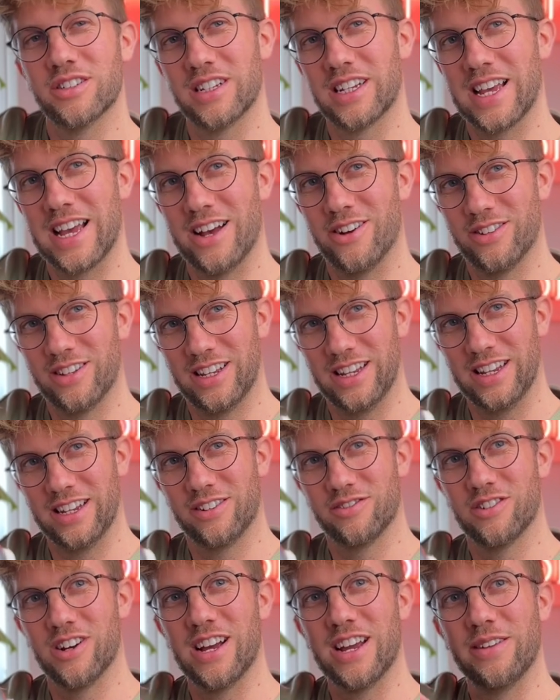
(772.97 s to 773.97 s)
the
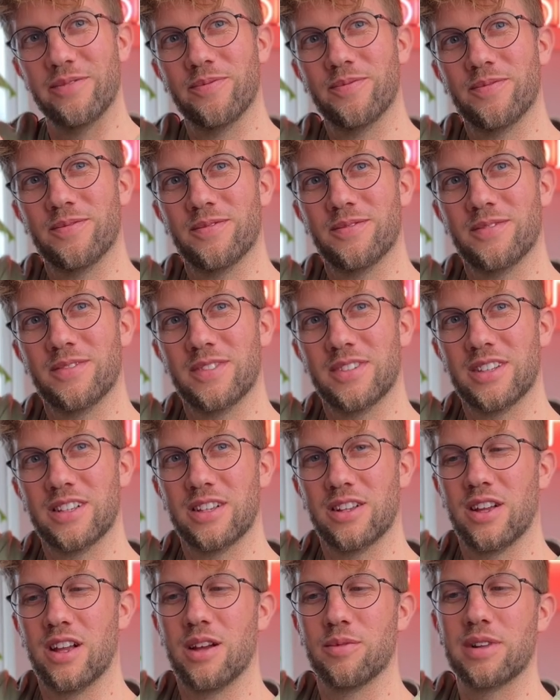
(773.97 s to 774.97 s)
Kaltik, right.
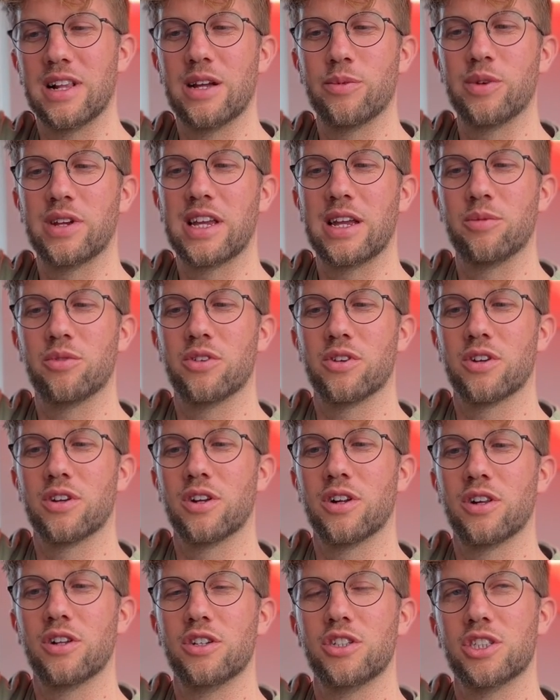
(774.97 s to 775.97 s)
I'm glad we came to a
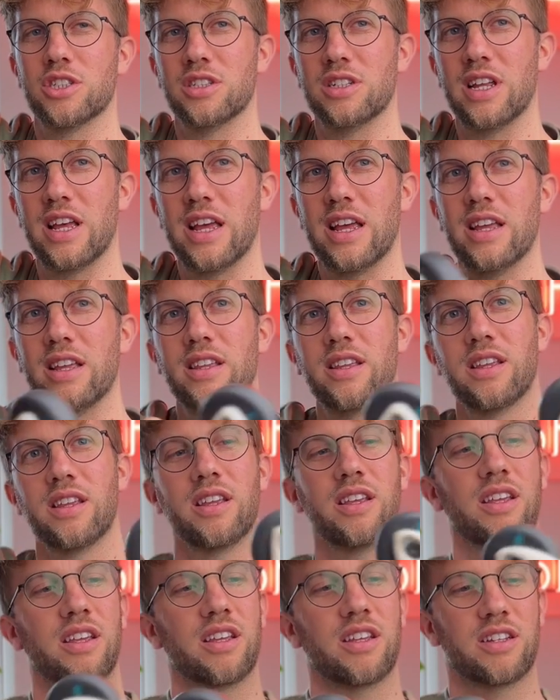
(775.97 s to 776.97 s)
conclusion there.
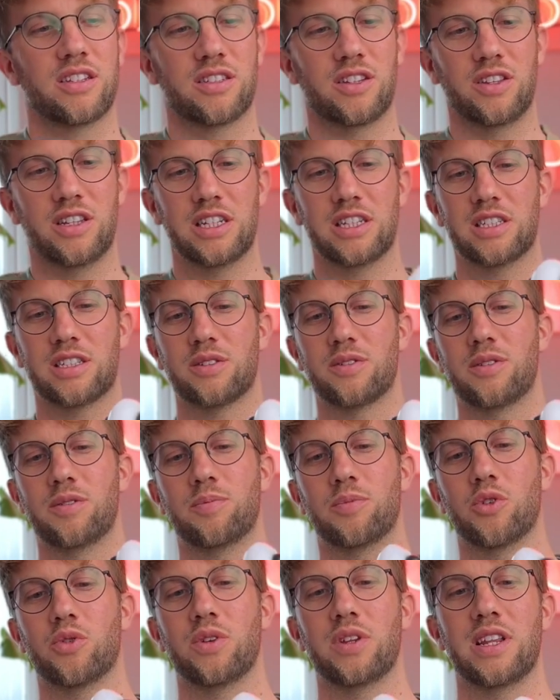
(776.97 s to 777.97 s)
So this
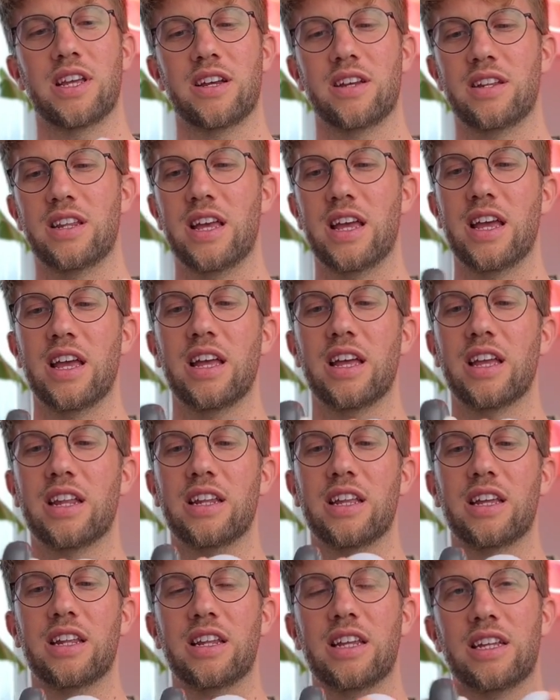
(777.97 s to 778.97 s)
between there and there and
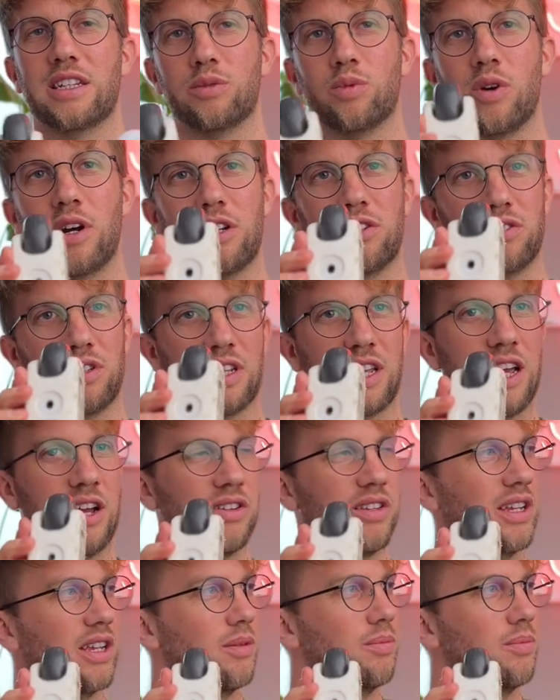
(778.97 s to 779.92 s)
there and there is wider on the Kaltik, and